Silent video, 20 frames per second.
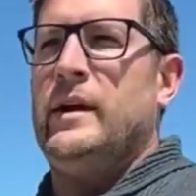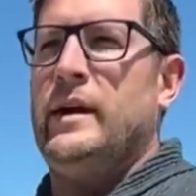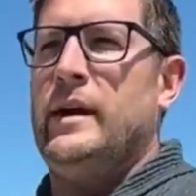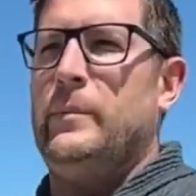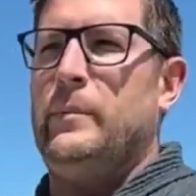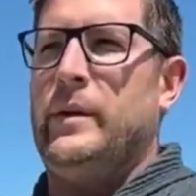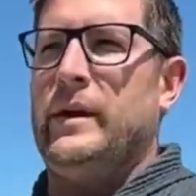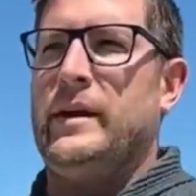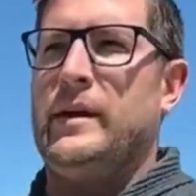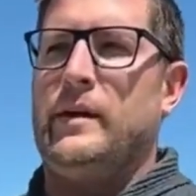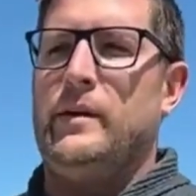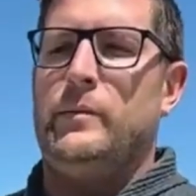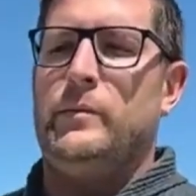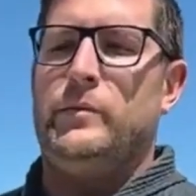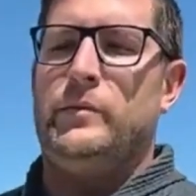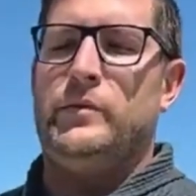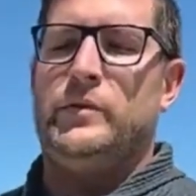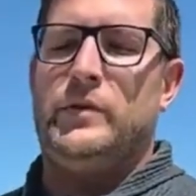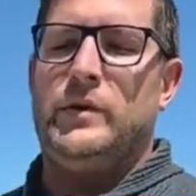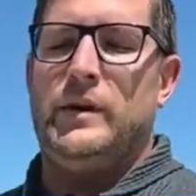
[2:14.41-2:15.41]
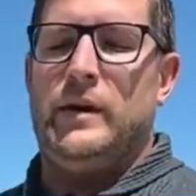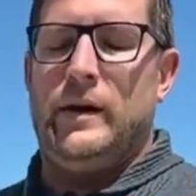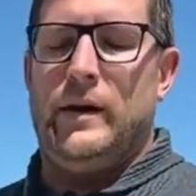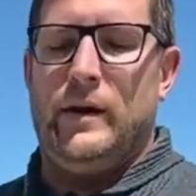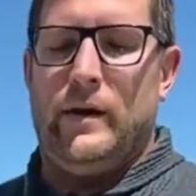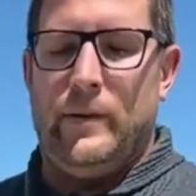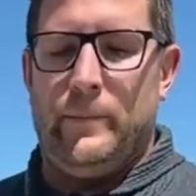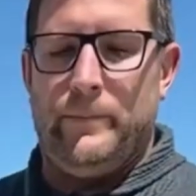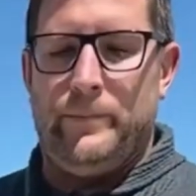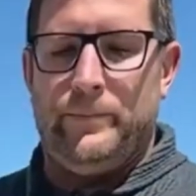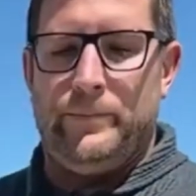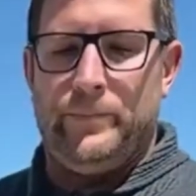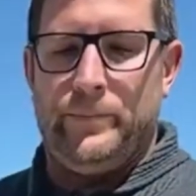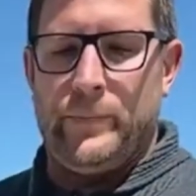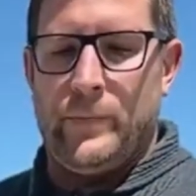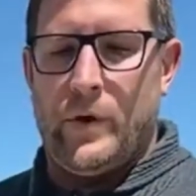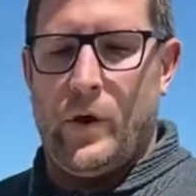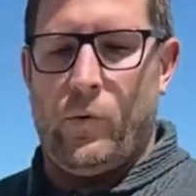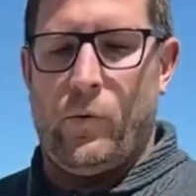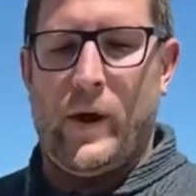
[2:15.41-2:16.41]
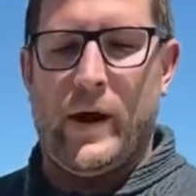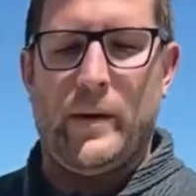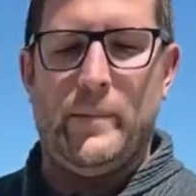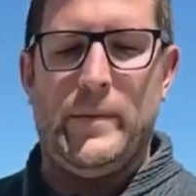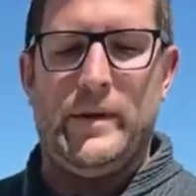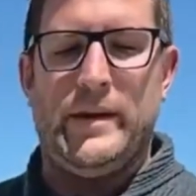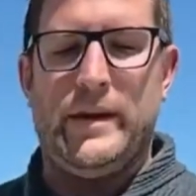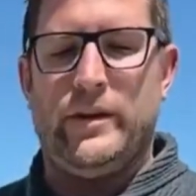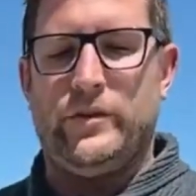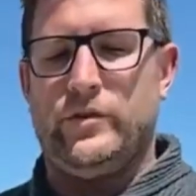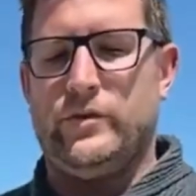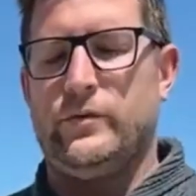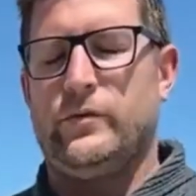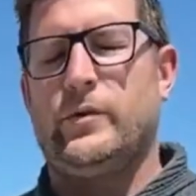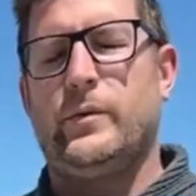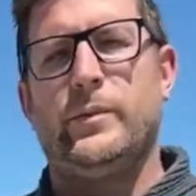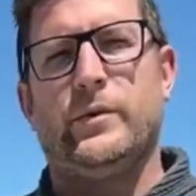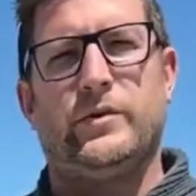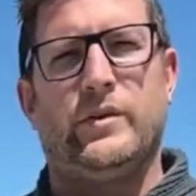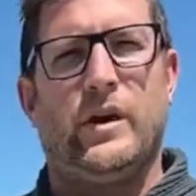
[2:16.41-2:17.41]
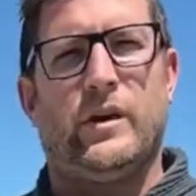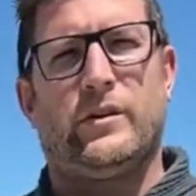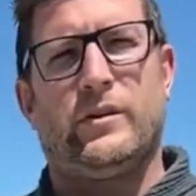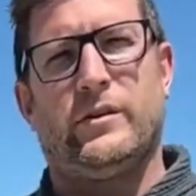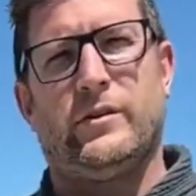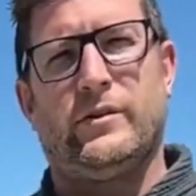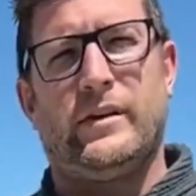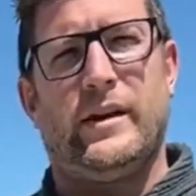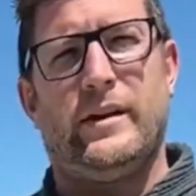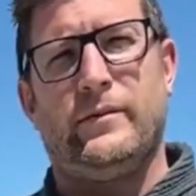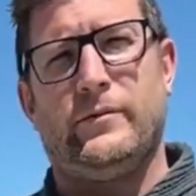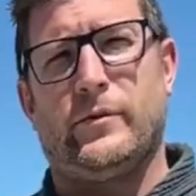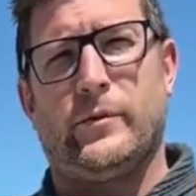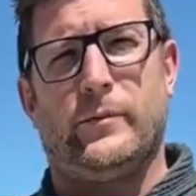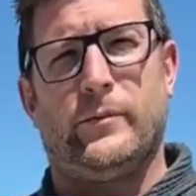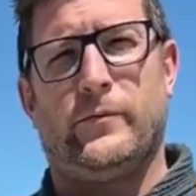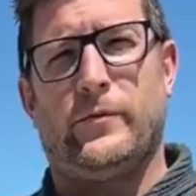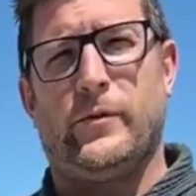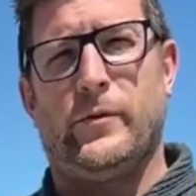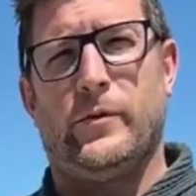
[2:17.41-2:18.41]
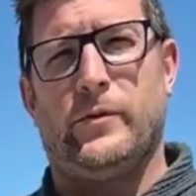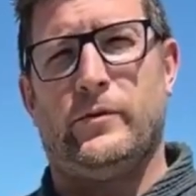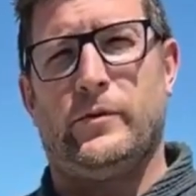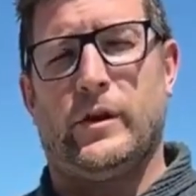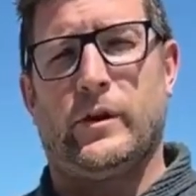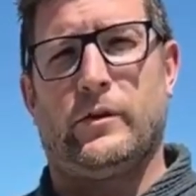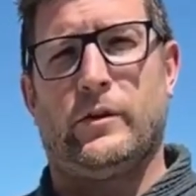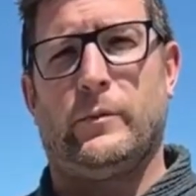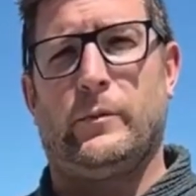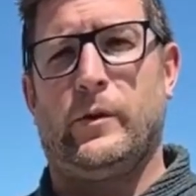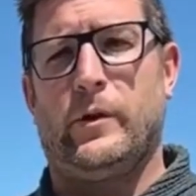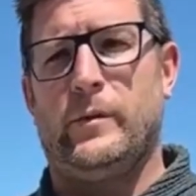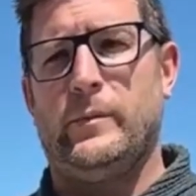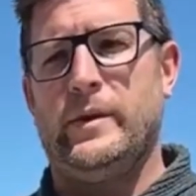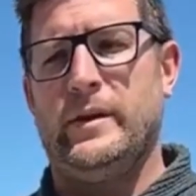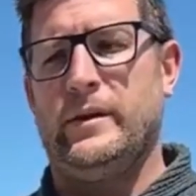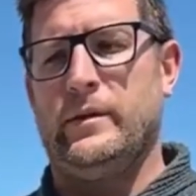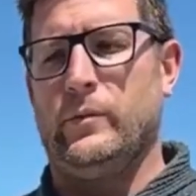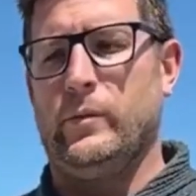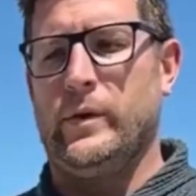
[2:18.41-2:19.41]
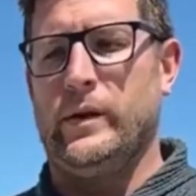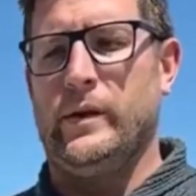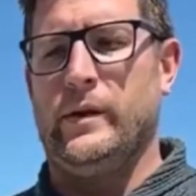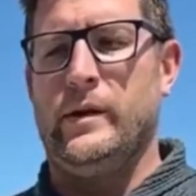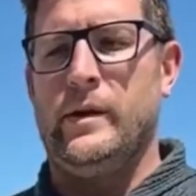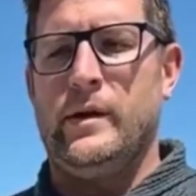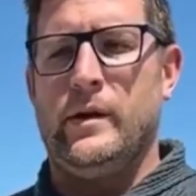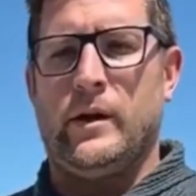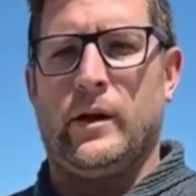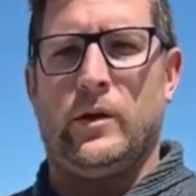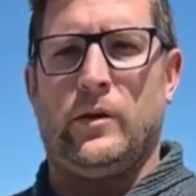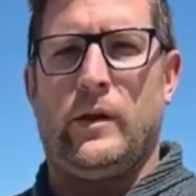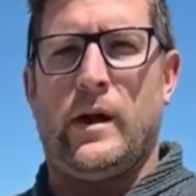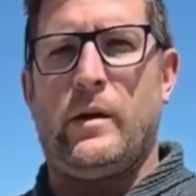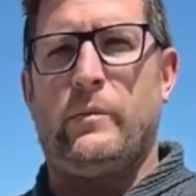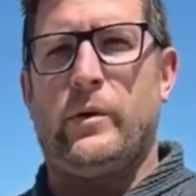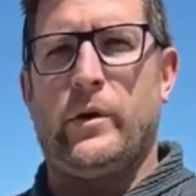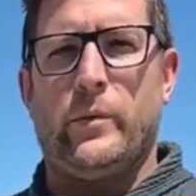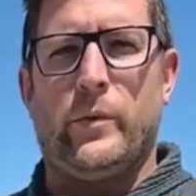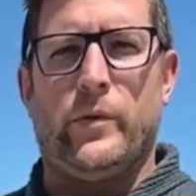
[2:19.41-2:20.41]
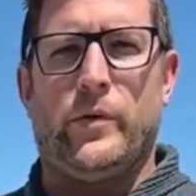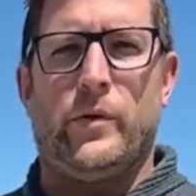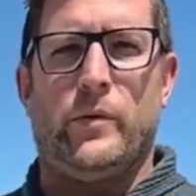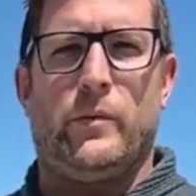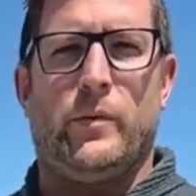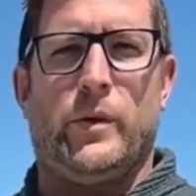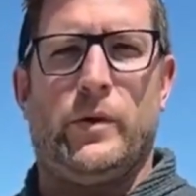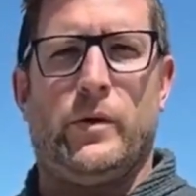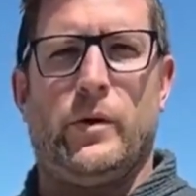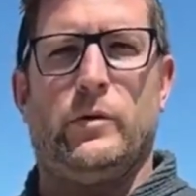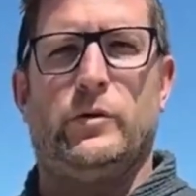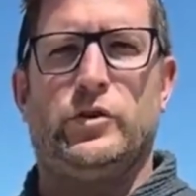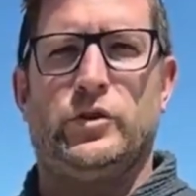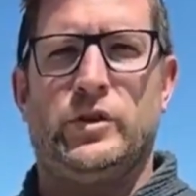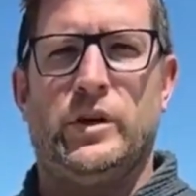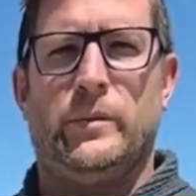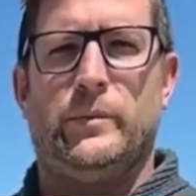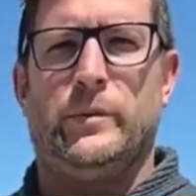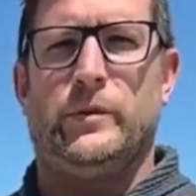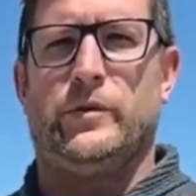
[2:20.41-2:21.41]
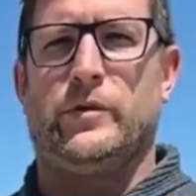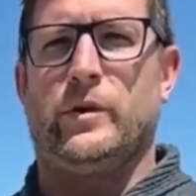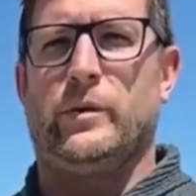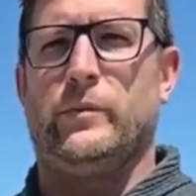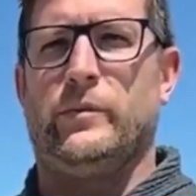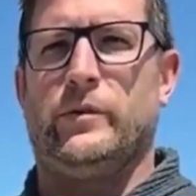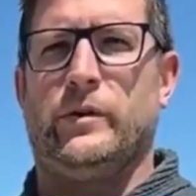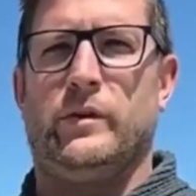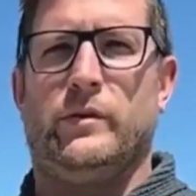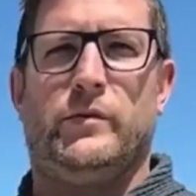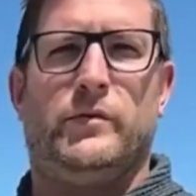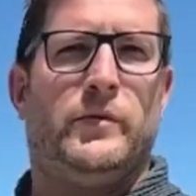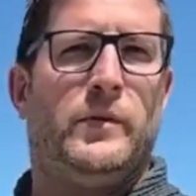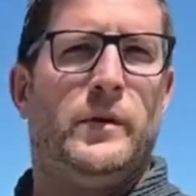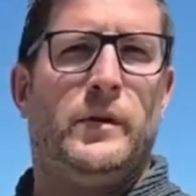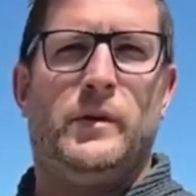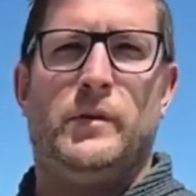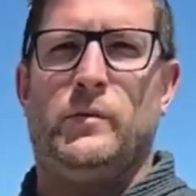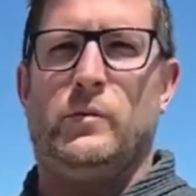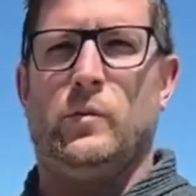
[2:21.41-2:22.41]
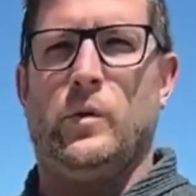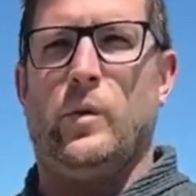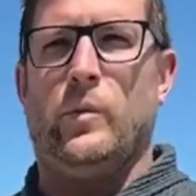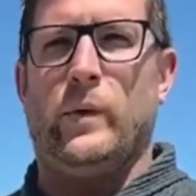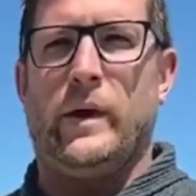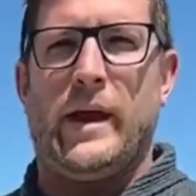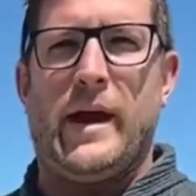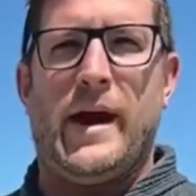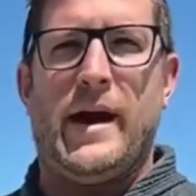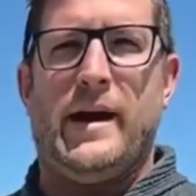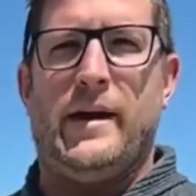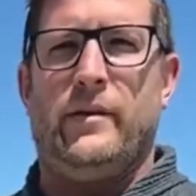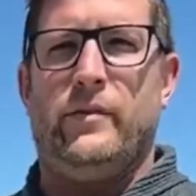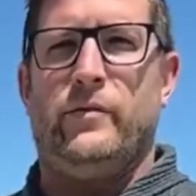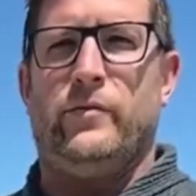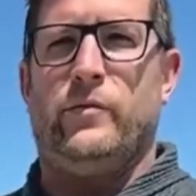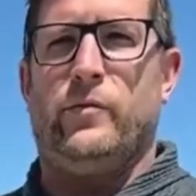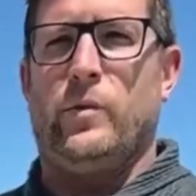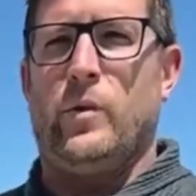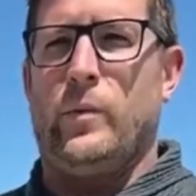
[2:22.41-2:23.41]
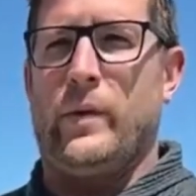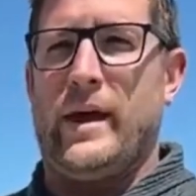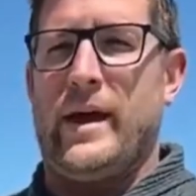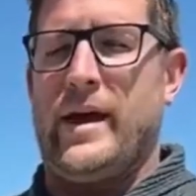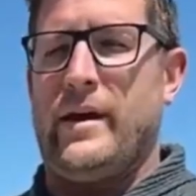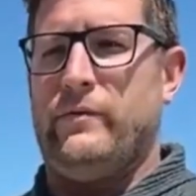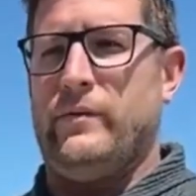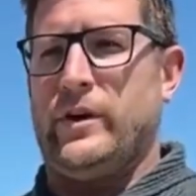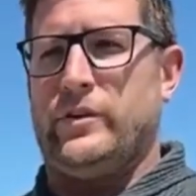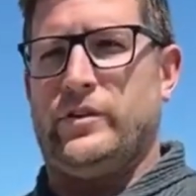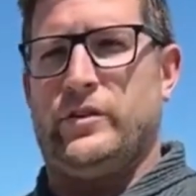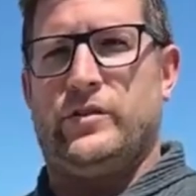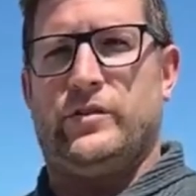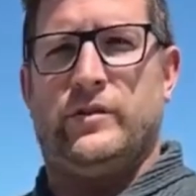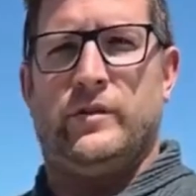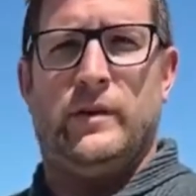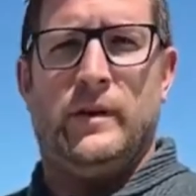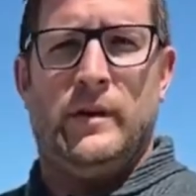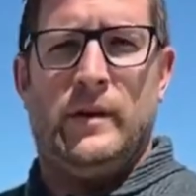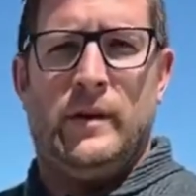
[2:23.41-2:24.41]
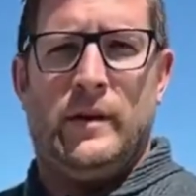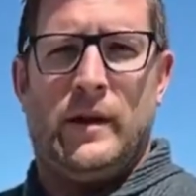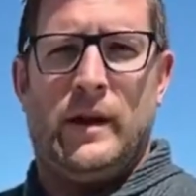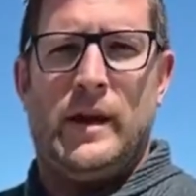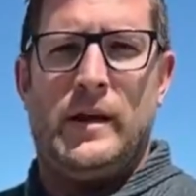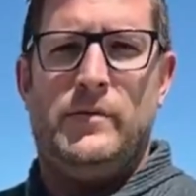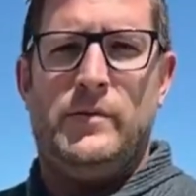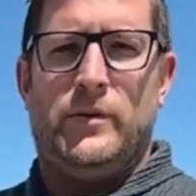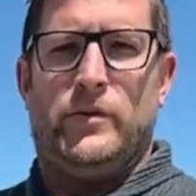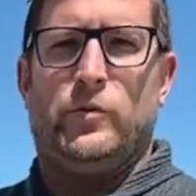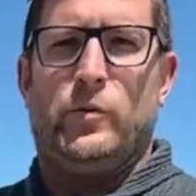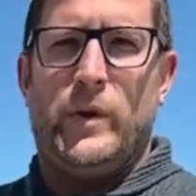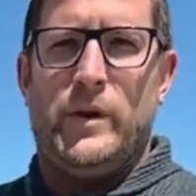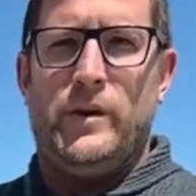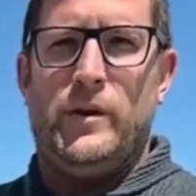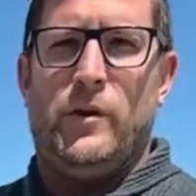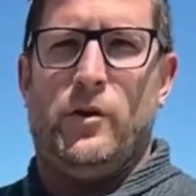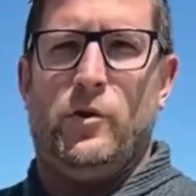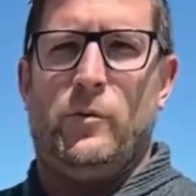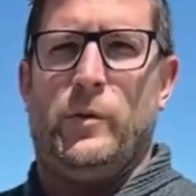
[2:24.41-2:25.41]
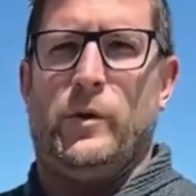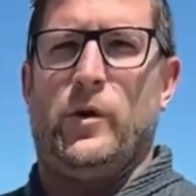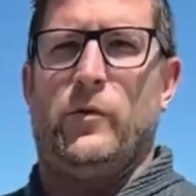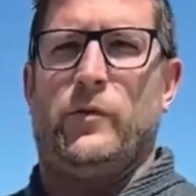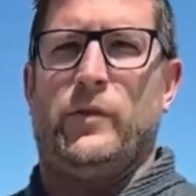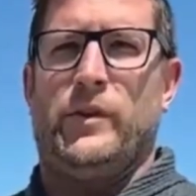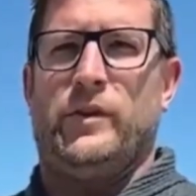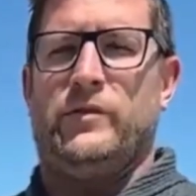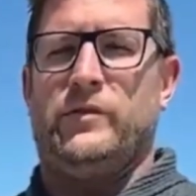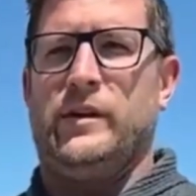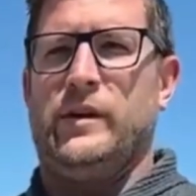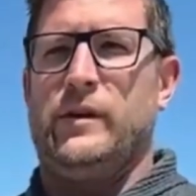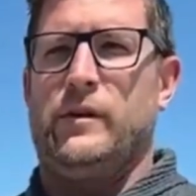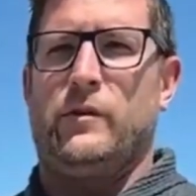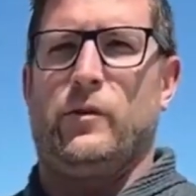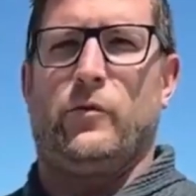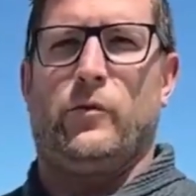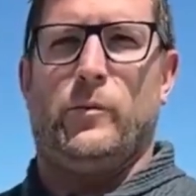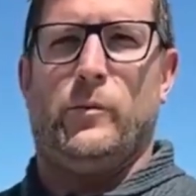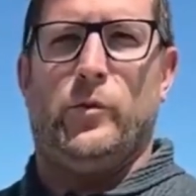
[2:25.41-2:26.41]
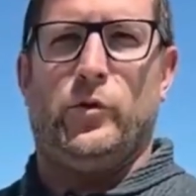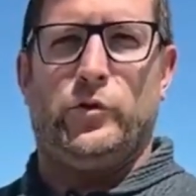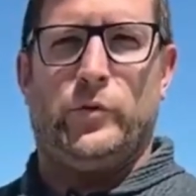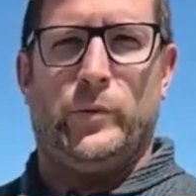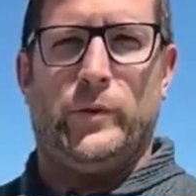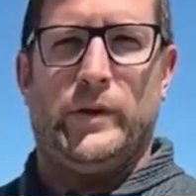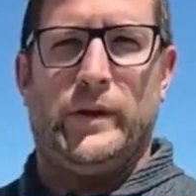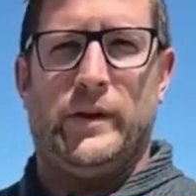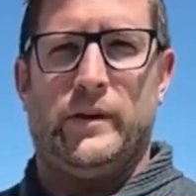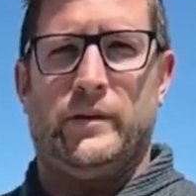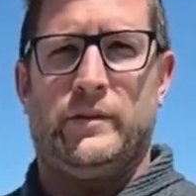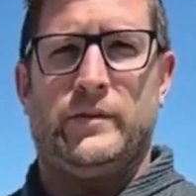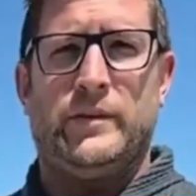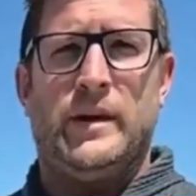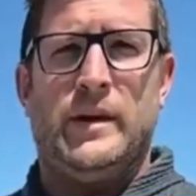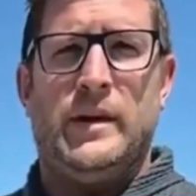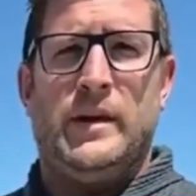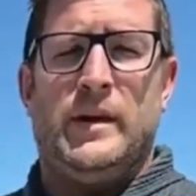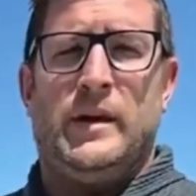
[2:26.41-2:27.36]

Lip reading: it becomes a recommendation from the soccer side, from the soccer department, and we collaborate with ownership in terms of what we have not just in this window, but over this year, over multiple years,